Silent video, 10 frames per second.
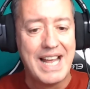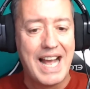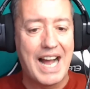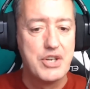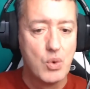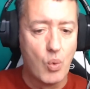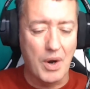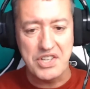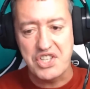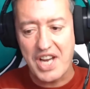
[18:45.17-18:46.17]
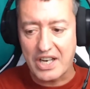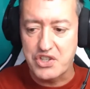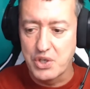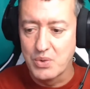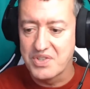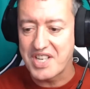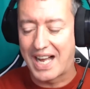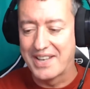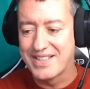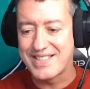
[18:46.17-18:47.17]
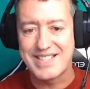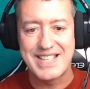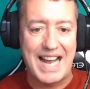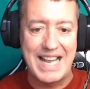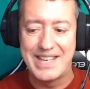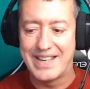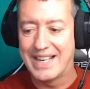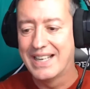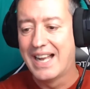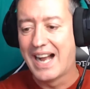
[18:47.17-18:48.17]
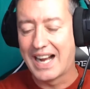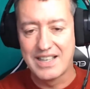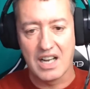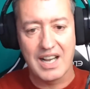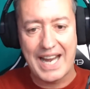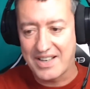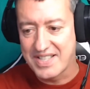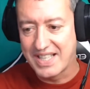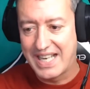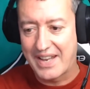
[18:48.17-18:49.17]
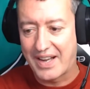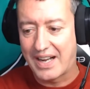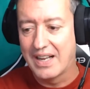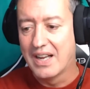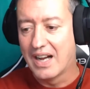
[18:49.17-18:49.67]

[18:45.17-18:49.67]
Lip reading: and you want to check students' understanding and collect together